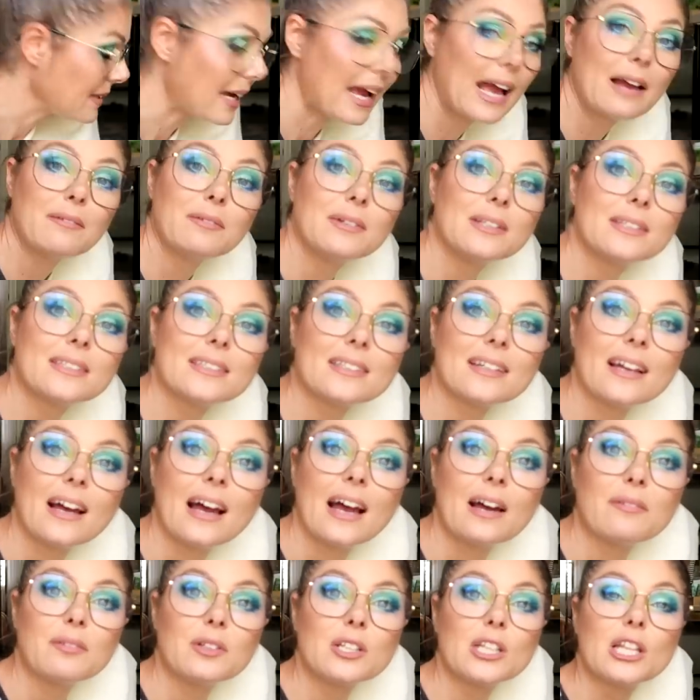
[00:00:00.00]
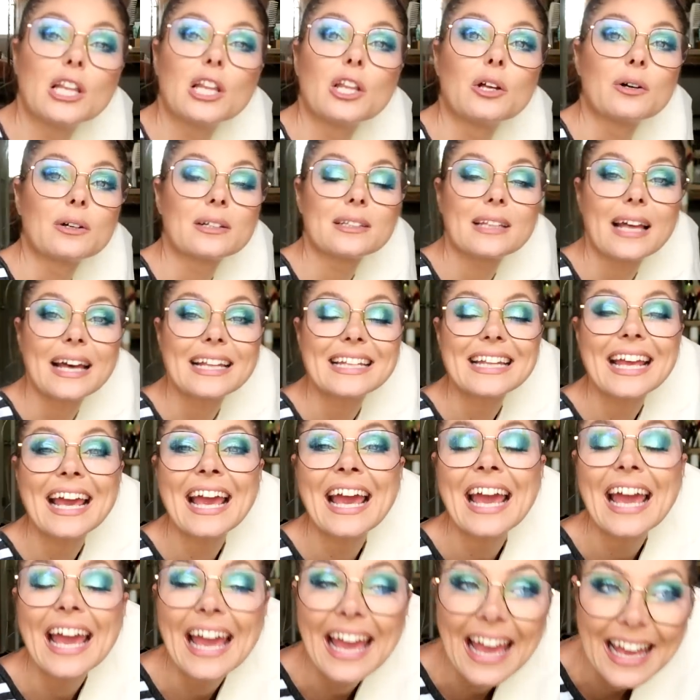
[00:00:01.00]
I haven't looked at
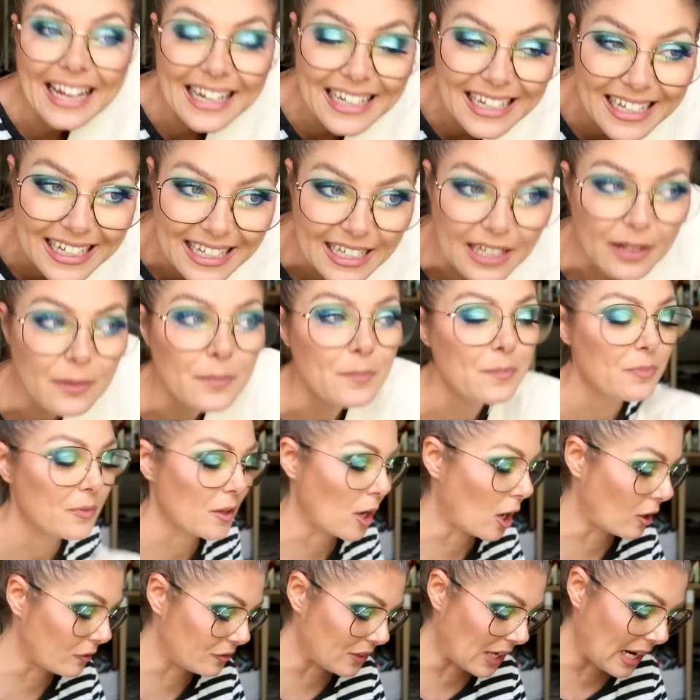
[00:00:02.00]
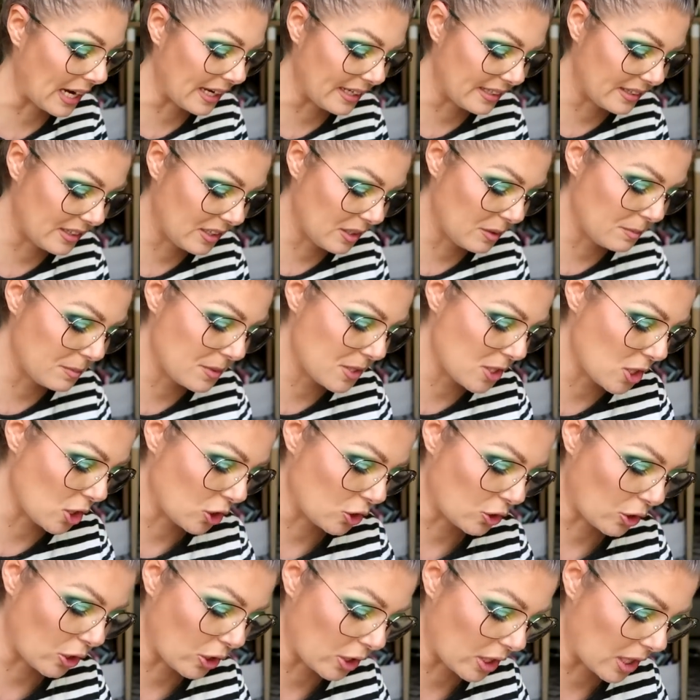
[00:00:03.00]
any of the items
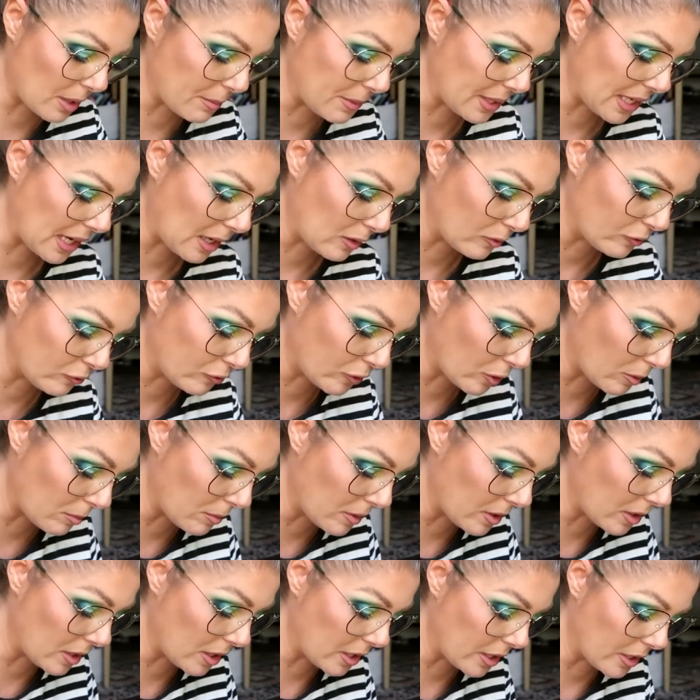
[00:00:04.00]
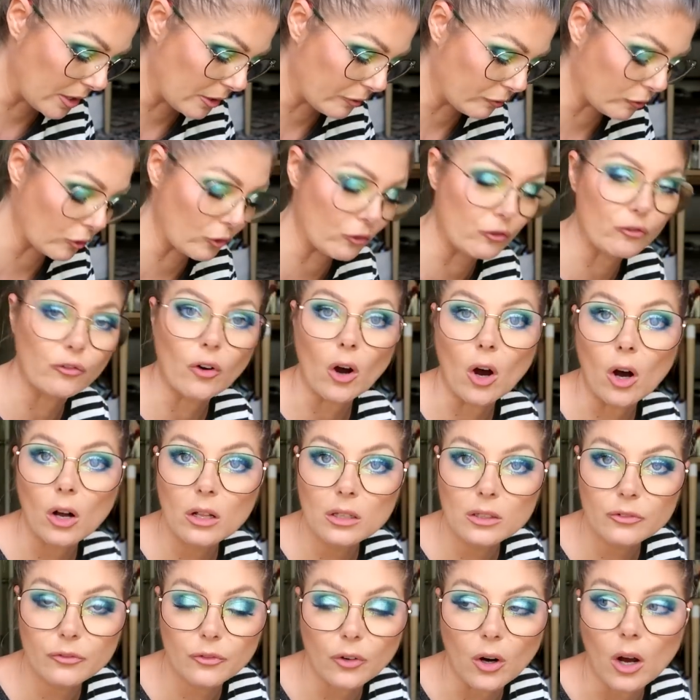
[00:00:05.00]
that are coming out from for
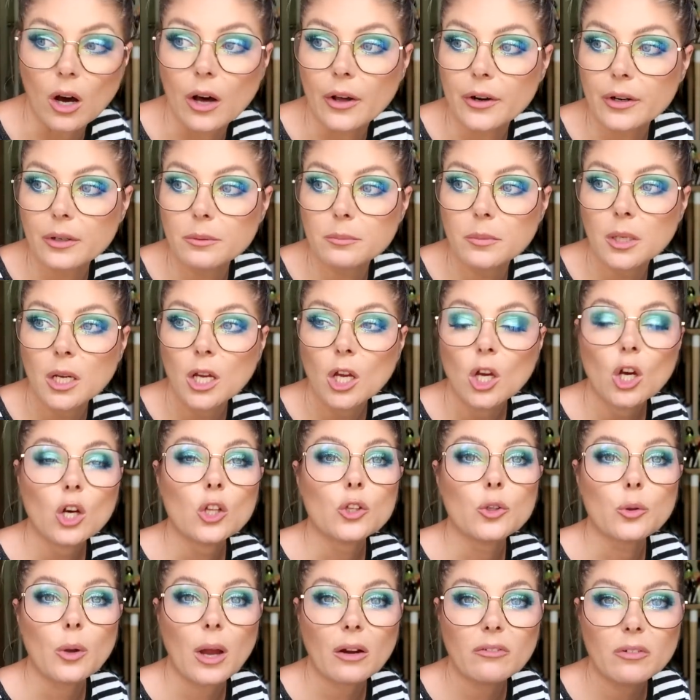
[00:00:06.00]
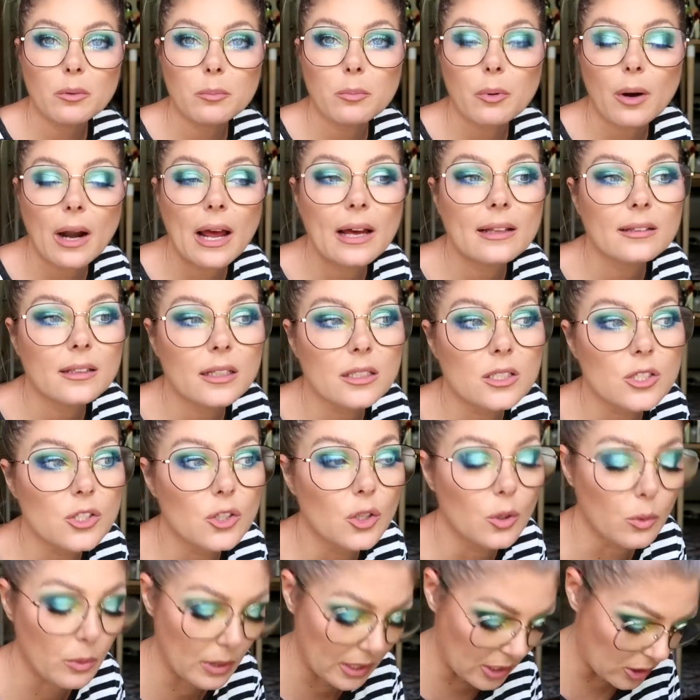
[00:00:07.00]
fall, for autumn. Do you have a brand that's
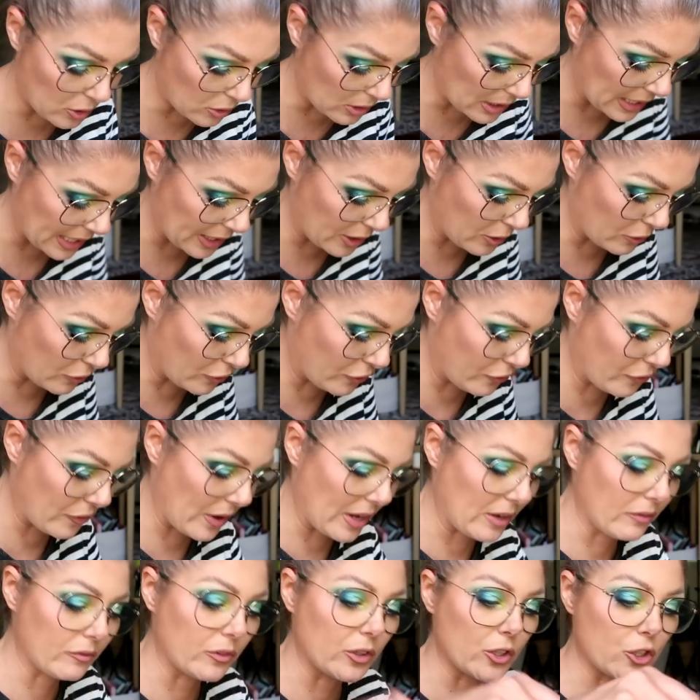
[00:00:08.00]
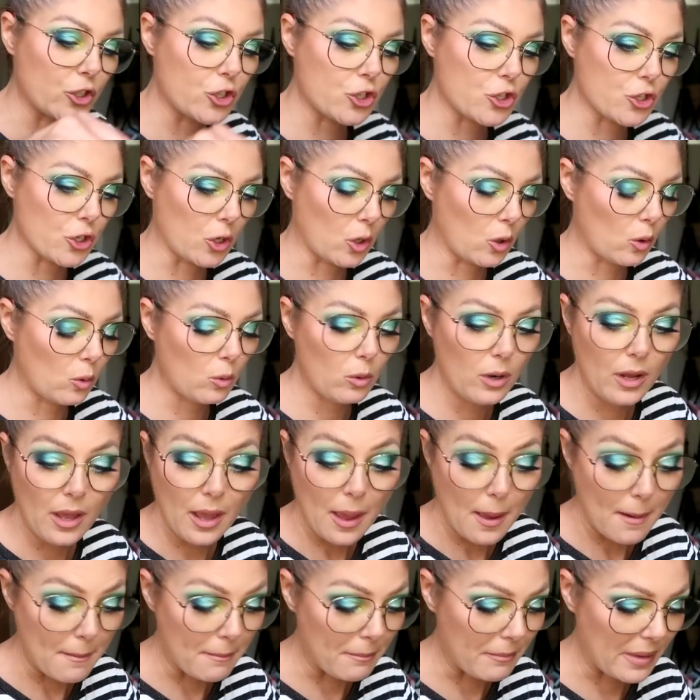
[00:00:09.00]
doing your like your favorite show?
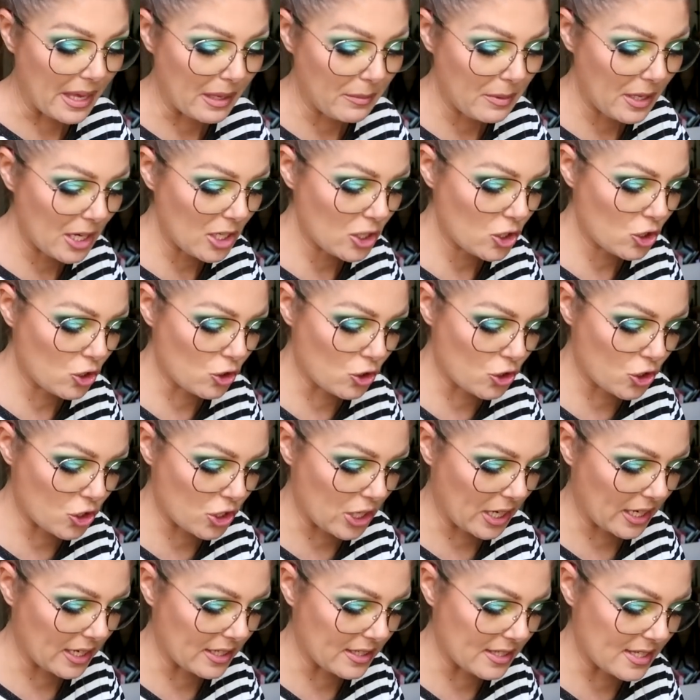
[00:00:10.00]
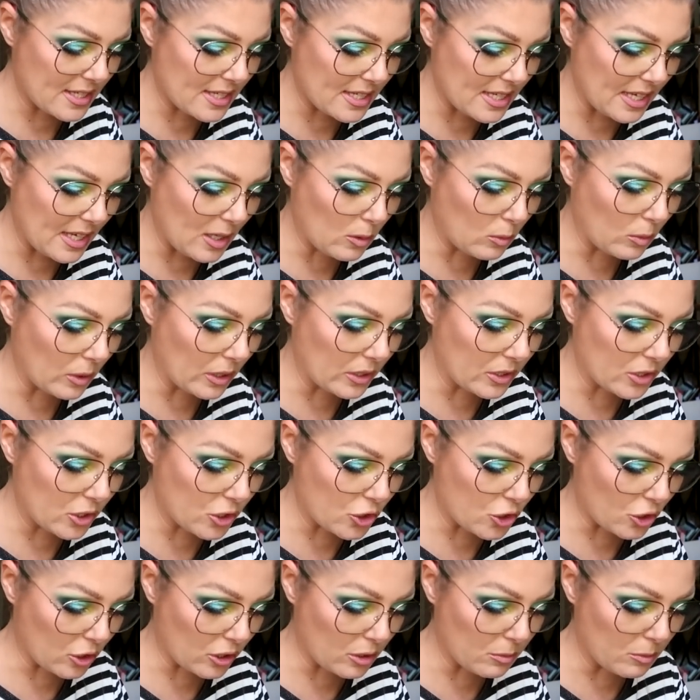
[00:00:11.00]
Maybe I should check and see what
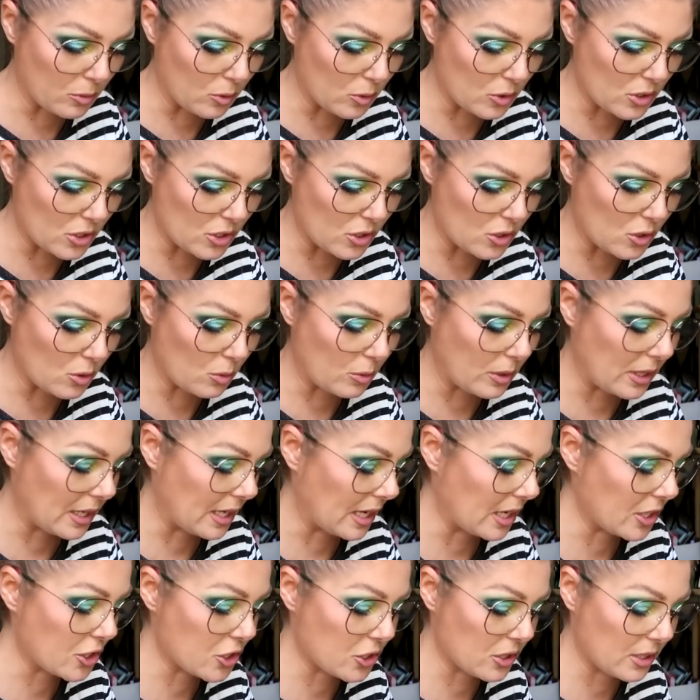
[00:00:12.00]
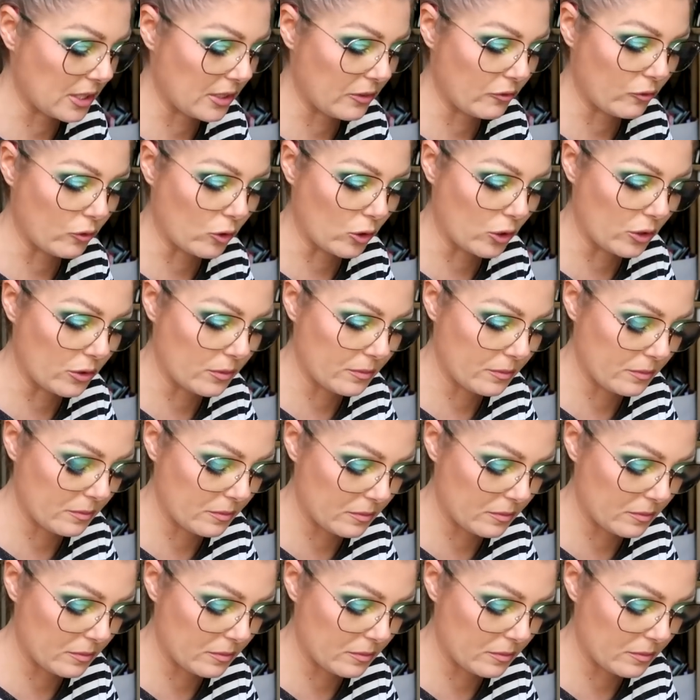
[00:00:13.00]
Jacquemus is doing actually for